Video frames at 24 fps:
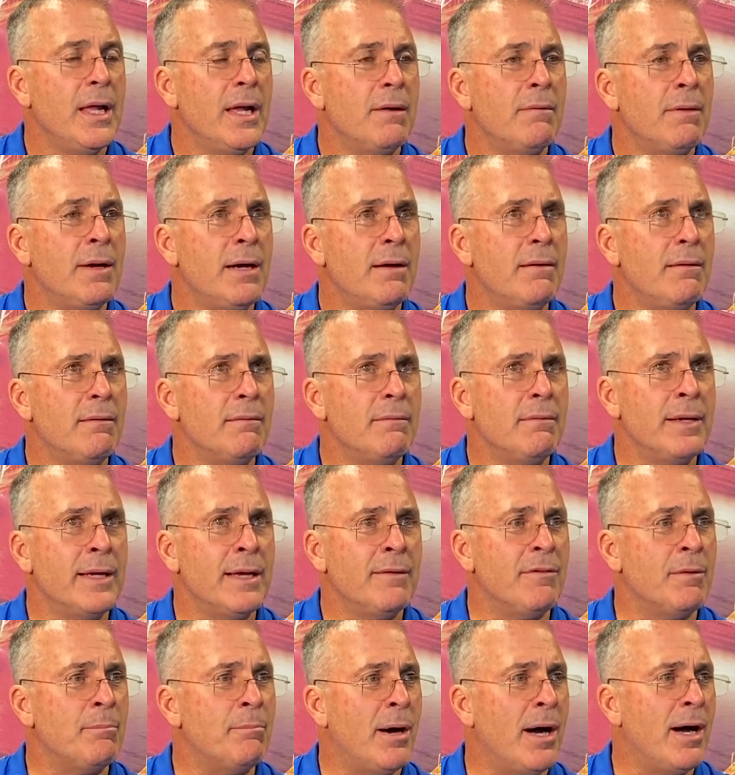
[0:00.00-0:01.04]
Well, we
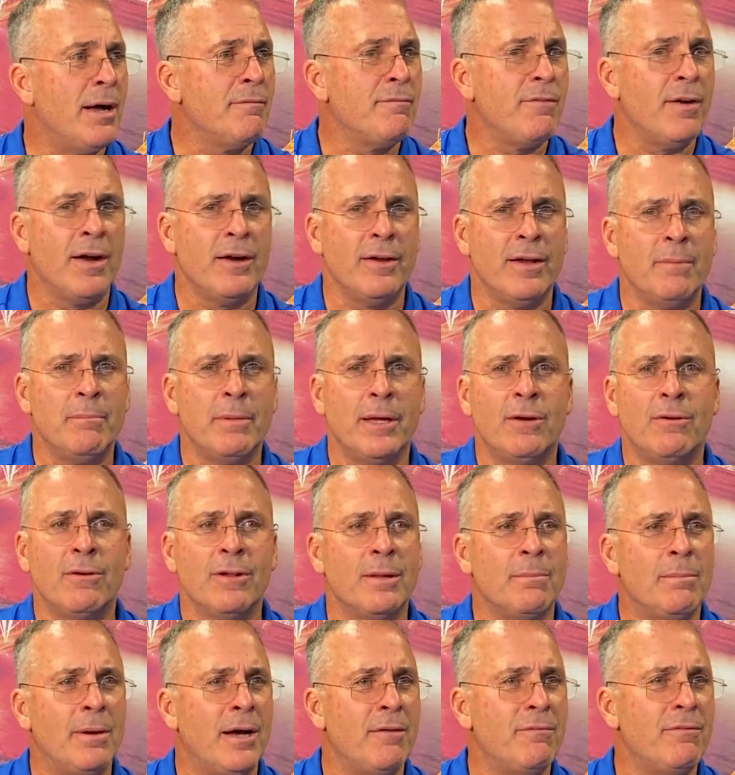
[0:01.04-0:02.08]
have a bonfire. Anybody going to
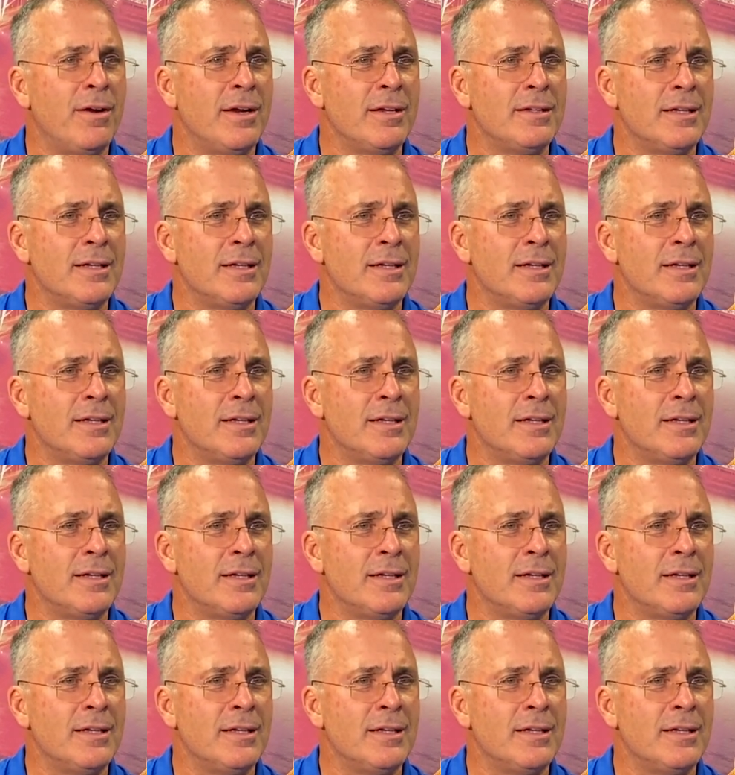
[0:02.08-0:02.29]
the bonfire